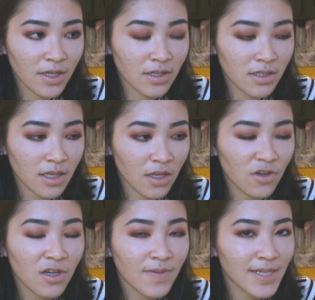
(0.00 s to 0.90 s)
because
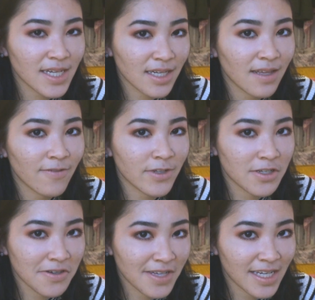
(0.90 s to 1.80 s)
you're going to be taking that for
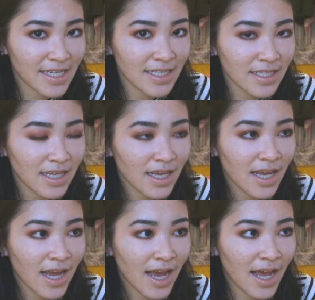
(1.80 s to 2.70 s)
2 years,
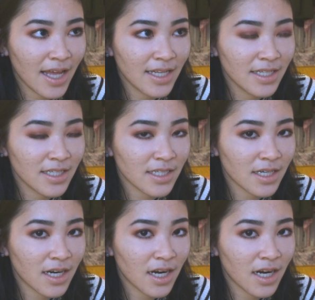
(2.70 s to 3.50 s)
and